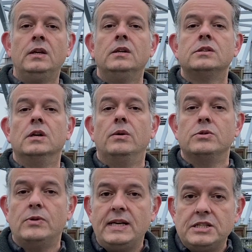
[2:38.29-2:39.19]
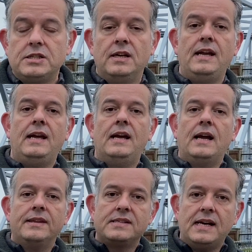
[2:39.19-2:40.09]
So it was registered here
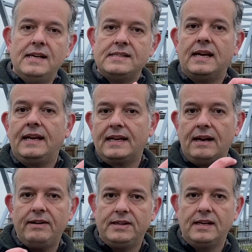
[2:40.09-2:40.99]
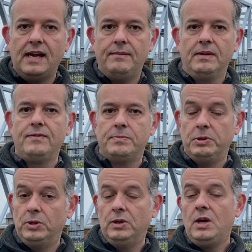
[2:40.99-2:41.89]
and the Titanic carried the name
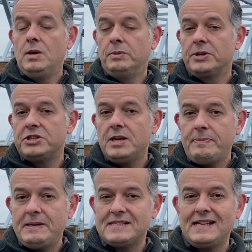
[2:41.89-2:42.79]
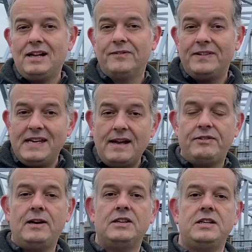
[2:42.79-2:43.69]
Liverpool, but the ship itself
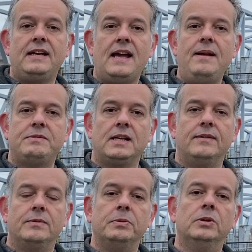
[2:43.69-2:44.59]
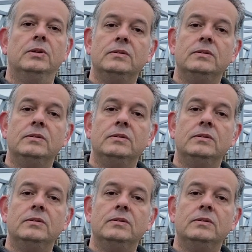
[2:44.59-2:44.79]
never actually came to Liverpool.